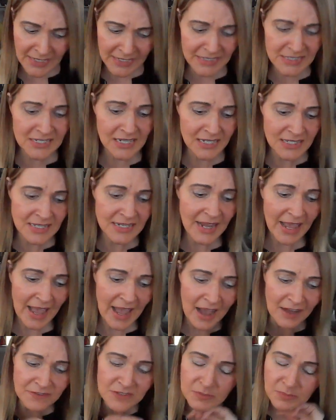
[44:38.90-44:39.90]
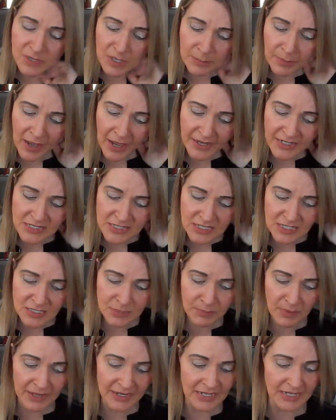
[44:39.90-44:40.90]
it doesn't have to be a
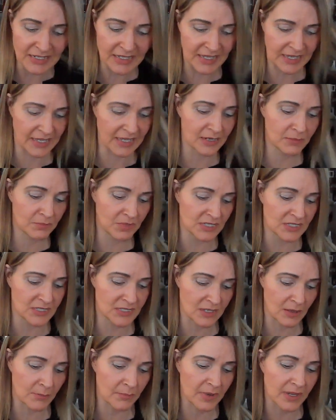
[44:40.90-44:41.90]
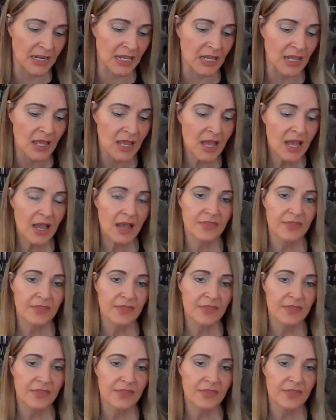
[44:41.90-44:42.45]
Pisces, but it can be somebody